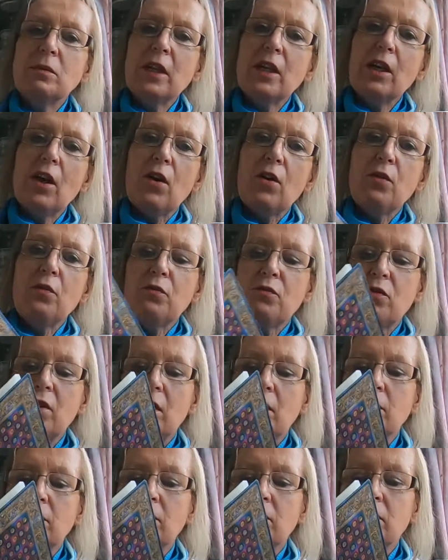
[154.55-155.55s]
we go
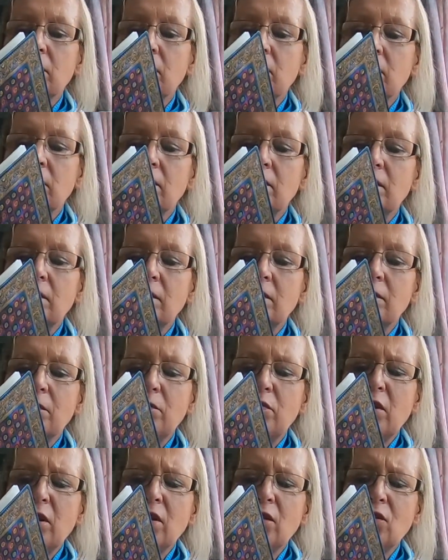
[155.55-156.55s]
from
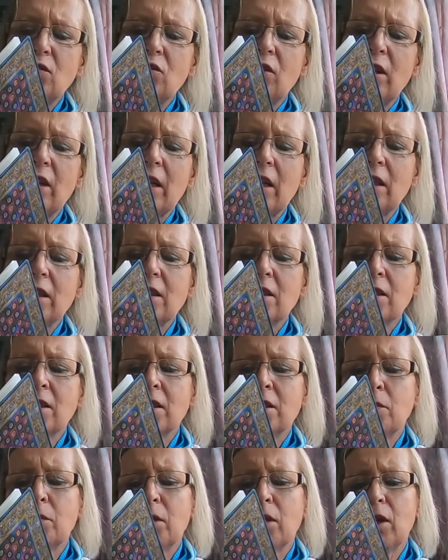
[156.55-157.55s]
print
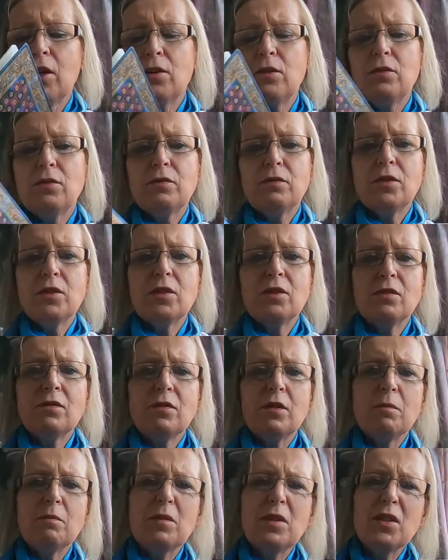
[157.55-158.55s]
strikes, we go
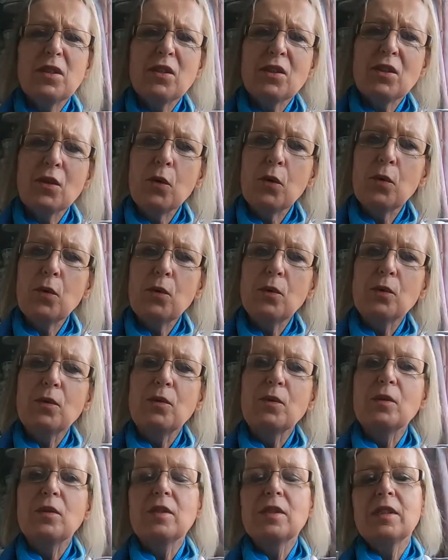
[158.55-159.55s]
from
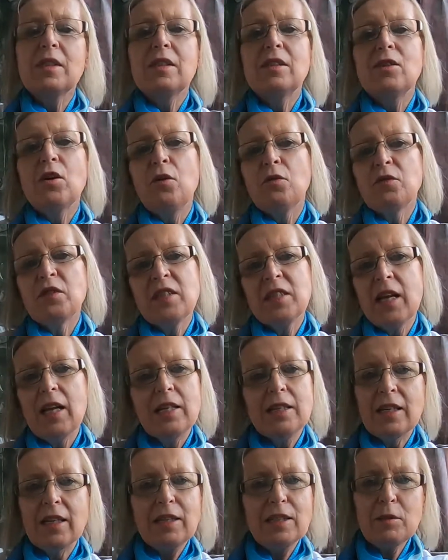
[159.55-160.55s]
schools and
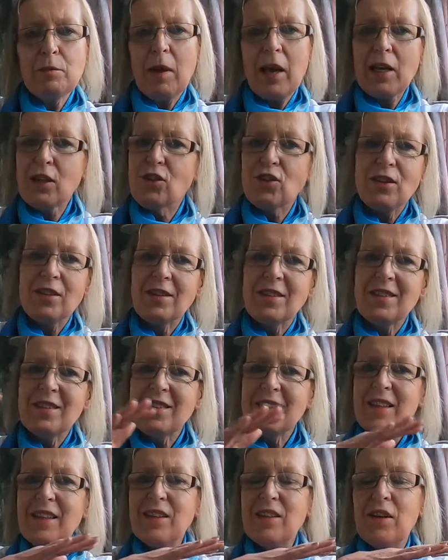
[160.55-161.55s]
Ofsteding
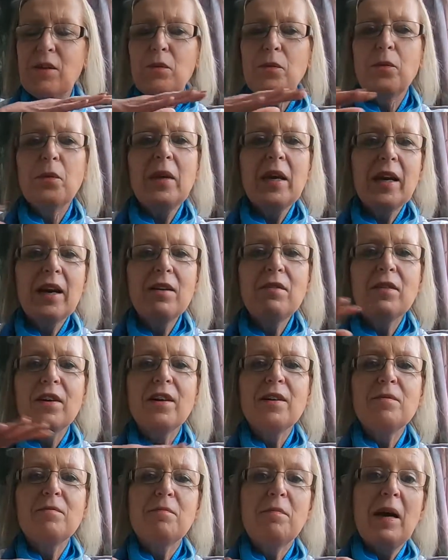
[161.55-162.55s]
inspections, and, and we
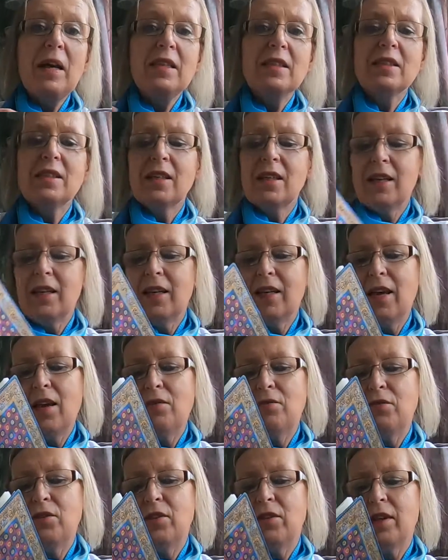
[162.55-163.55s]
cover basically
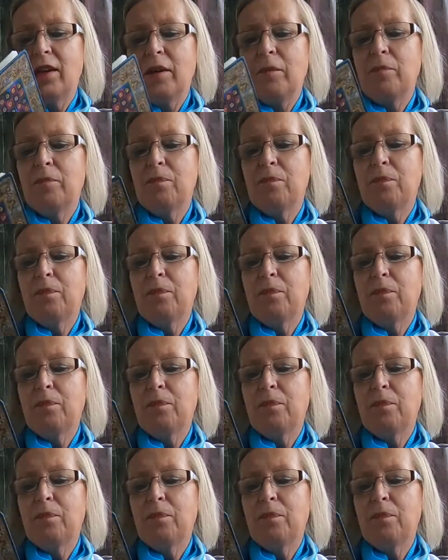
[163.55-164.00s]
everything.